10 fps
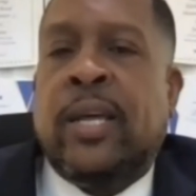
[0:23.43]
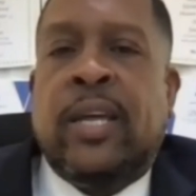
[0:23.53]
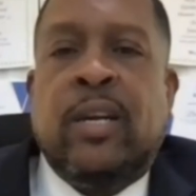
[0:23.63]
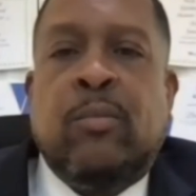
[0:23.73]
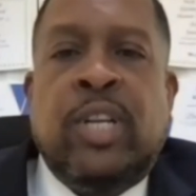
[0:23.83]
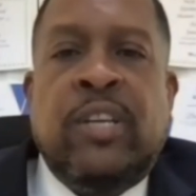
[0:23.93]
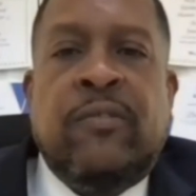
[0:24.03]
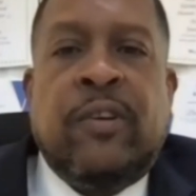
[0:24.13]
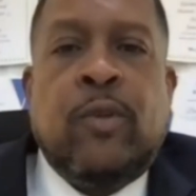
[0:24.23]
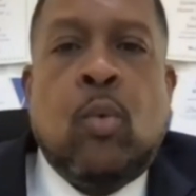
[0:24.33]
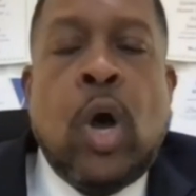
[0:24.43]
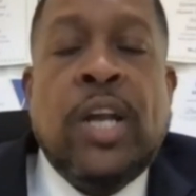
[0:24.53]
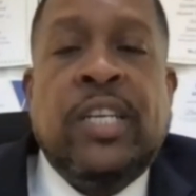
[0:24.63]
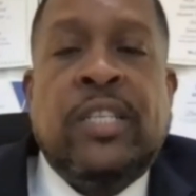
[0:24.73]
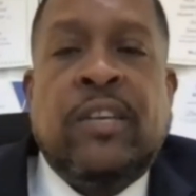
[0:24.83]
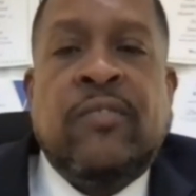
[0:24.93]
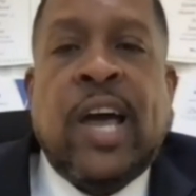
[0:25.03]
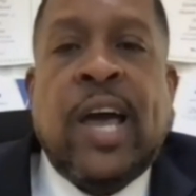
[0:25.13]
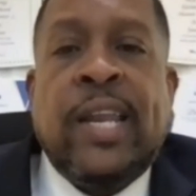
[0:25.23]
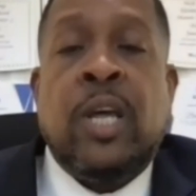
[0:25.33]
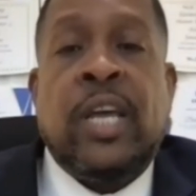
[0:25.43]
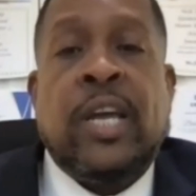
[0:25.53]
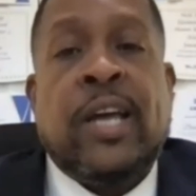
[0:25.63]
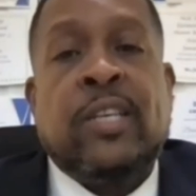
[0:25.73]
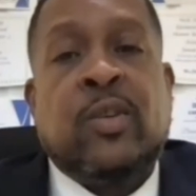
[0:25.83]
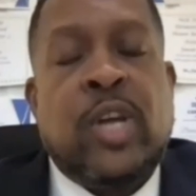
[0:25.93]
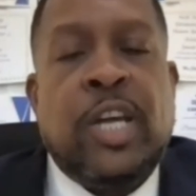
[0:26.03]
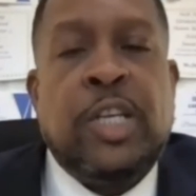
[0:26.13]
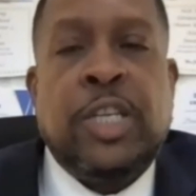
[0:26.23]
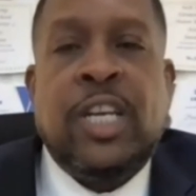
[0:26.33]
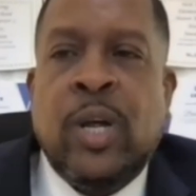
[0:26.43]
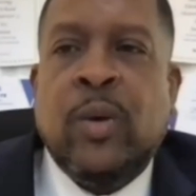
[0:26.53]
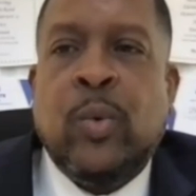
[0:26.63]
and the belief of the oneness of God and God's creation.